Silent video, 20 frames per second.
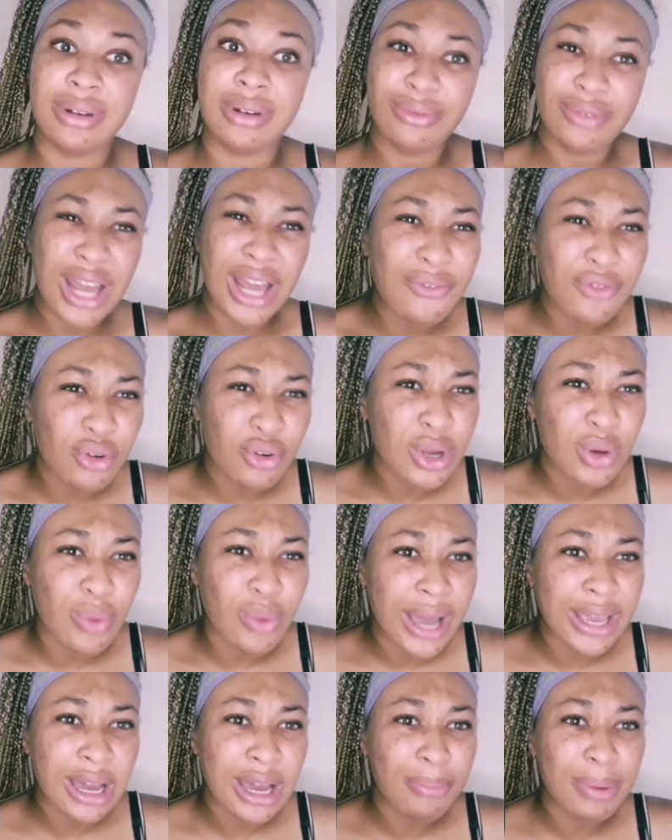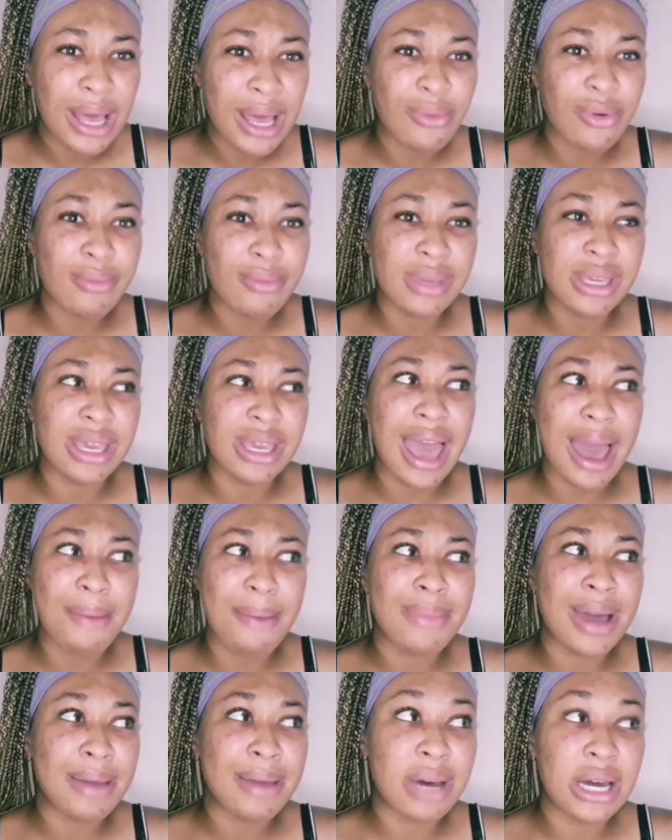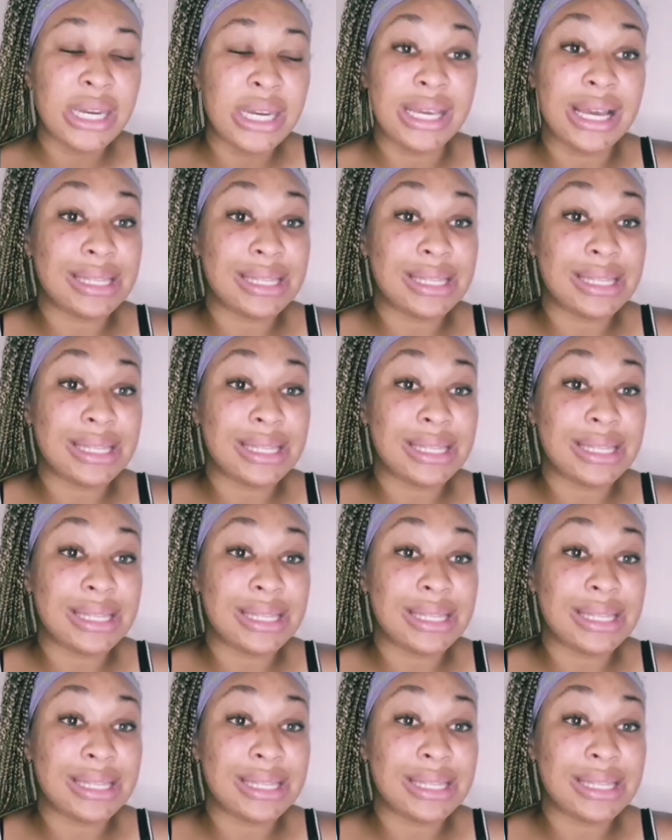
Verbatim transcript: Like for real, why y'all playing with me and my money?